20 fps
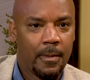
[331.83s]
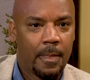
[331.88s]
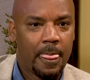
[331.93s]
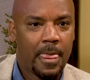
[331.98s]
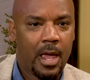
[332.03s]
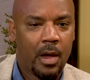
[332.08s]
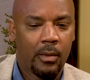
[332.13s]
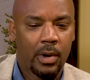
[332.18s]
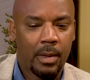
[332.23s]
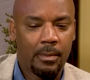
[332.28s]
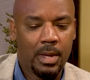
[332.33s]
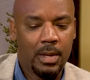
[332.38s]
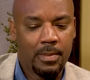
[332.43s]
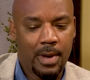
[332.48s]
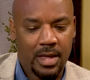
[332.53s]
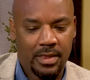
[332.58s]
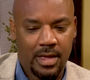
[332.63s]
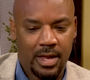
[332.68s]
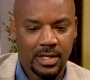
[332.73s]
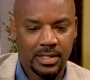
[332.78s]
And what I mean by
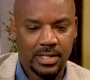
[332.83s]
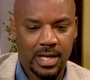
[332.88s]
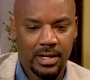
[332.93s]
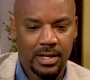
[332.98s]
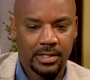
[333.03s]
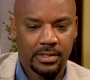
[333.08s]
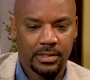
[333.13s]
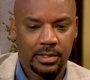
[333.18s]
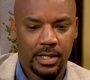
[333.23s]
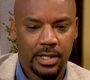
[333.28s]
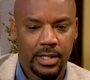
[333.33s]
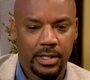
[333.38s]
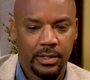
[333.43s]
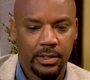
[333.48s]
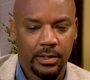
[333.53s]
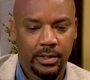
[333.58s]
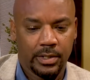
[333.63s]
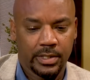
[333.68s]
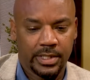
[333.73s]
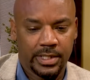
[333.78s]
that is not
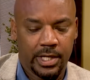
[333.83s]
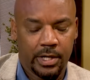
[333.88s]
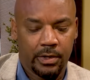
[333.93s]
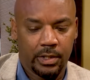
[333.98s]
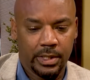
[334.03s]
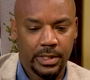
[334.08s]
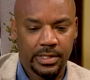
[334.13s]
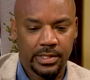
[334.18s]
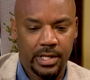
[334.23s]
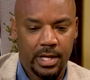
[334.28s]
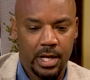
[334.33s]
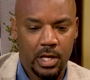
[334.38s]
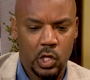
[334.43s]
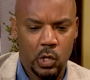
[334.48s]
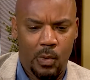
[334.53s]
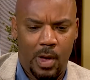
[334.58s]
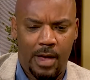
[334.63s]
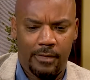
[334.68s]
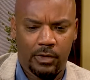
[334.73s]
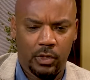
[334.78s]
necessarily saying you
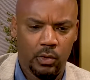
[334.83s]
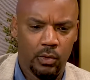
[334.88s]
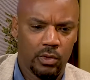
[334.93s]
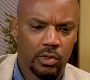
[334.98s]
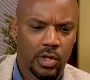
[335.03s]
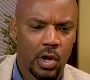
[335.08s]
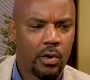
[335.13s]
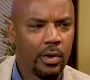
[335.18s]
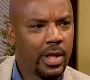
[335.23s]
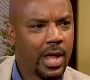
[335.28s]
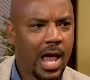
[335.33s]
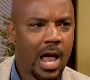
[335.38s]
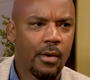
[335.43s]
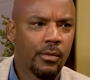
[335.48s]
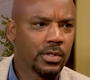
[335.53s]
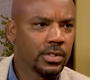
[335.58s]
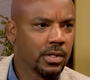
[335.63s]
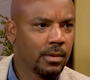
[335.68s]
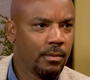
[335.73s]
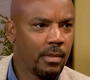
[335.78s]
have to do 30
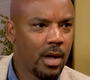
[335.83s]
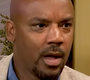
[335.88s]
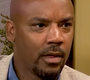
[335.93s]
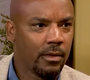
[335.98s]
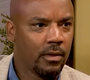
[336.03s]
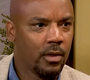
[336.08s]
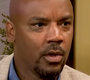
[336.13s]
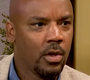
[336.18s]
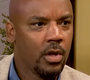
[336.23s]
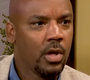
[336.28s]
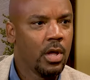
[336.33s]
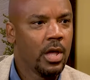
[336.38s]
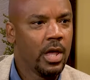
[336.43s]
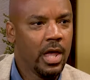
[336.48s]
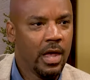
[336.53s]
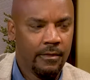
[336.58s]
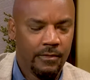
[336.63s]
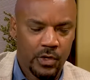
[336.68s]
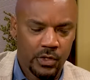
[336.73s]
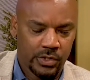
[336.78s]
hours a month.
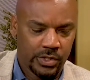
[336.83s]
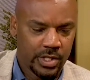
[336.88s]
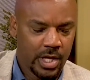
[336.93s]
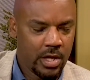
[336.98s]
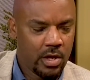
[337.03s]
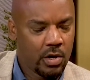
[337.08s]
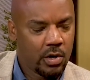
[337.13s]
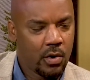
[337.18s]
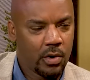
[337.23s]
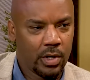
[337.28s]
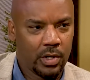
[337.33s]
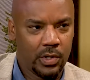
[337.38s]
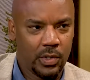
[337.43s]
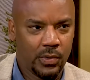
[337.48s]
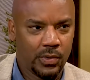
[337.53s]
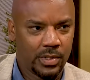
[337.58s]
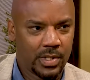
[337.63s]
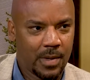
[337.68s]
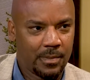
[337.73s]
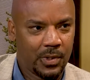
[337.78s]
If you say you're going to do
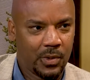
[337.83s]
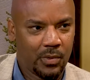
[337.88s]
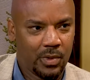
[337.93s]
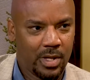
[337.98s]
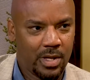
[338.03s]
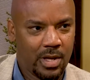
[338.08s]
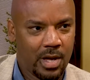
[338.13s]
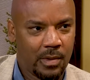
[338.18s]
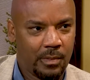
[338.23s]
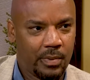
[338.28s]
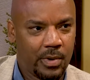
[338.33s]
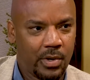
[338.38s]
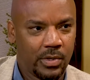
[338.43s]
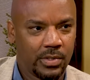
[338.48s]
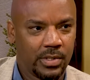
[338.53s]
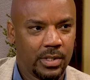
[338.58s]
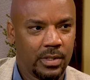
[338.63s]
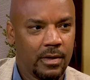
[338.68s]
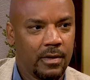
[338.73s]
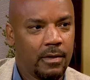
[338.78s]
something with a young
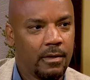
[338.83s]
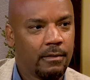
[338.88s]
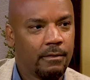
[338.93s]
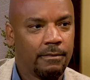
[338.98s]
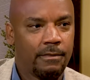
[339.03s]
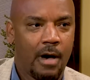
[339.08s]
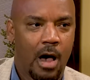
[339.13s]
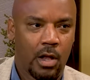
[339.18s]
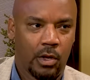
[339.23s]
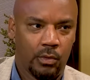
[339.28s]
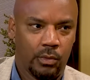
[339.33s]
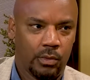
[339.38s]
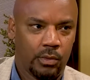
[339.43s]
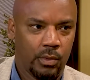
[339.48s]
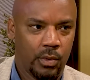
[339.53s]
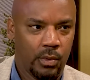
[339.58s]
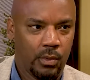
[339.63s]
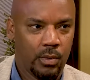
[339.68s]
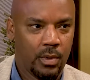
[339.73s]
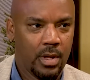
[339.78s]
person, follow
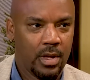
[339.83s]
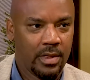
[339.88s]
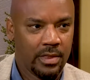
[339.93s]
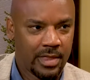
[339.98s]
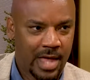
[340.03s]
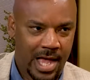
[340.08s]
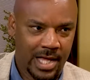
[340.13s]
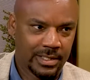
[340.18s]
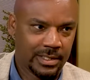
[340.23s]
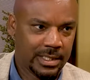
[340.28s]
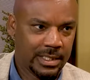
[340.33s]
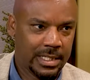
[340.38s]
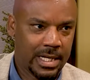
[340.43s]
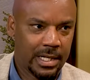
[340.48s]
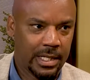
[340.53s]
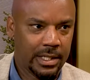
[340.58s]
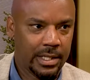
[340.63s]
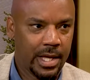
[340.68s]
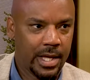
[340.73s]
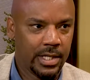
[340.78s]
through. That's the
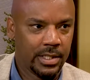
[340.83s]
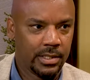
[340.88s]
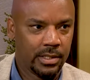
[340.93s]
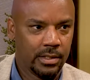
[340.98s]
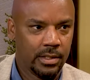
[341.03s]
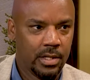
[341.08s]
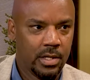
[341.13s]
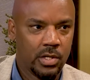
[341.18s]
dedication.